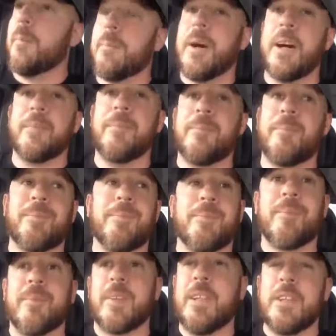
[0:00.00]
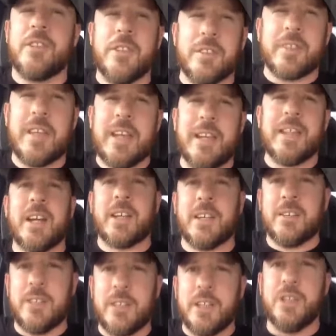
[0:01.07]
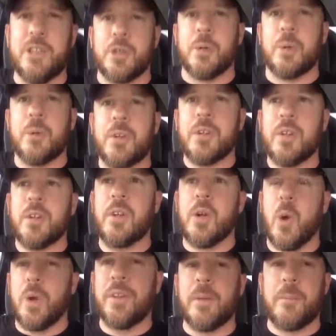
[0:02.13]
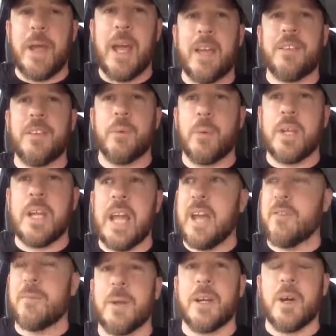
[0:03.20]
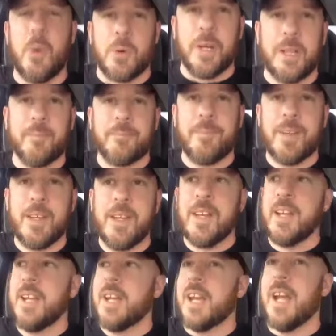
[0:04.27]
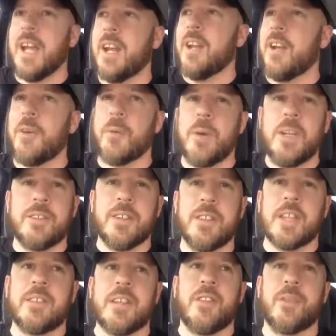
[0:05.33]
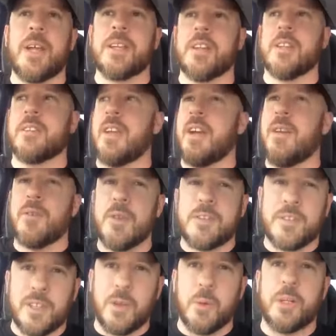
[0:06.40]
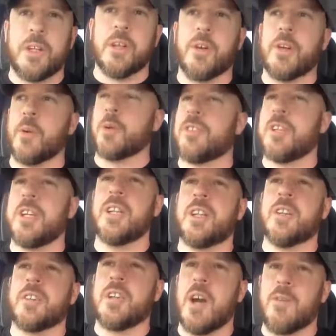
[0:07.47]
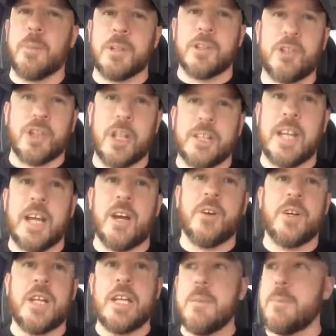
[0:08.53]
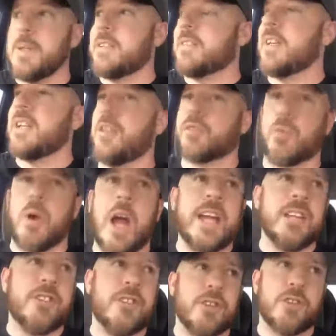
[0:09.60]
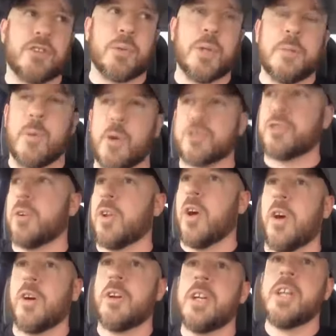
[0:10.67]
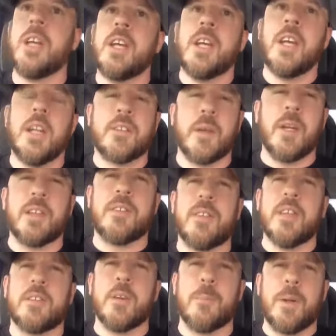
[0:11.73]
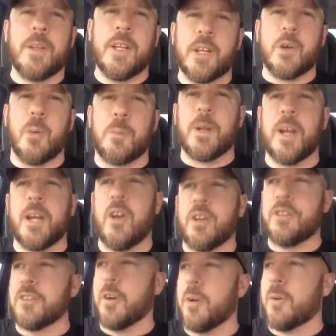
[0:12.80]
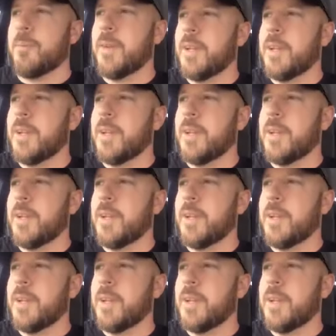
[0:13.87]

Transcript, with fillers: But you just cannot continue going the path that we have been going. And another reason that they threaten this every single year, and you're seeing this government shutdown, EBTs, riots in the street, martial law, it's a, it's, it's a political play also